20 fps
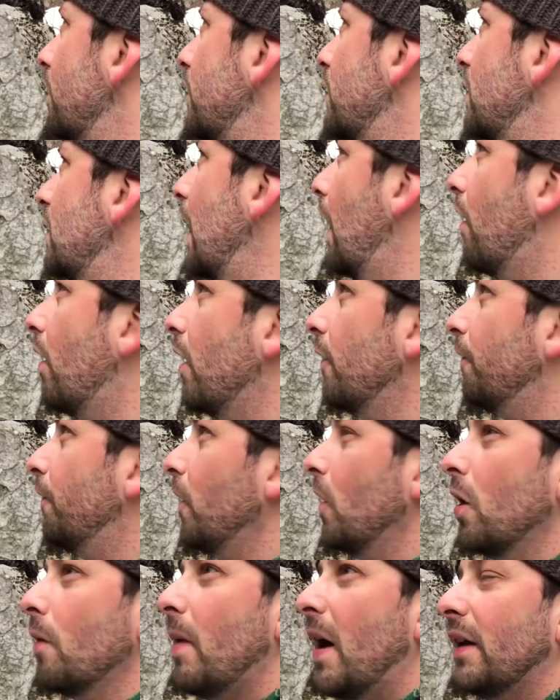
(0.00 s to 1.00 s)
see how I
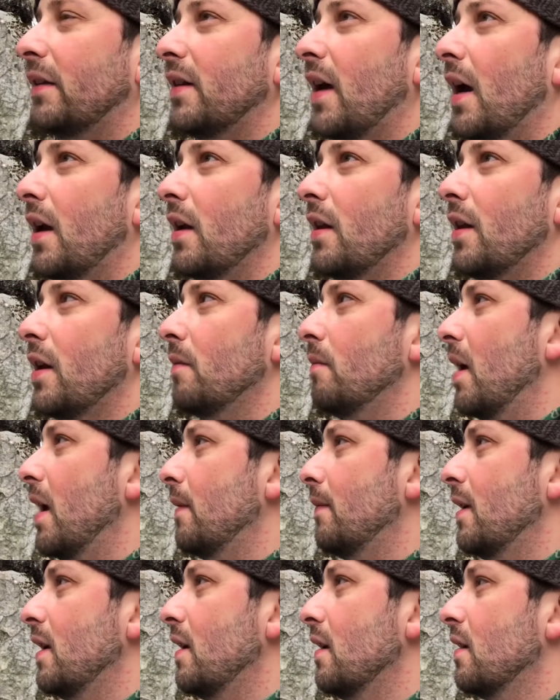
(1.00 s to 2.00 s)
feel about that, and then
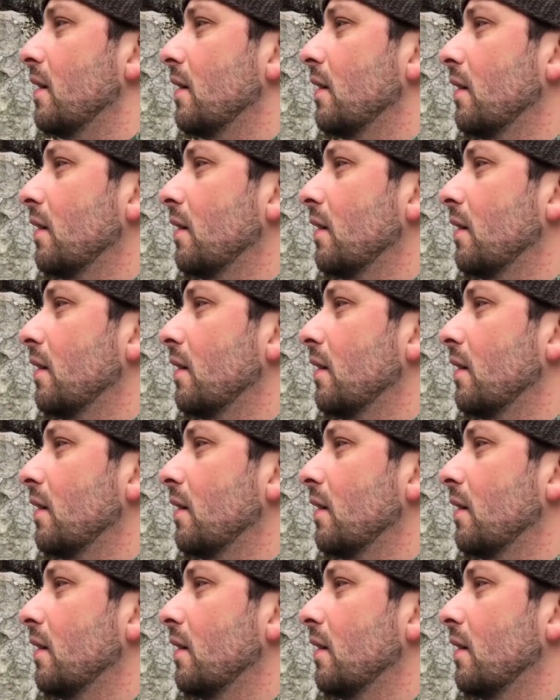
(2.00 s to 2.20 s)
maybe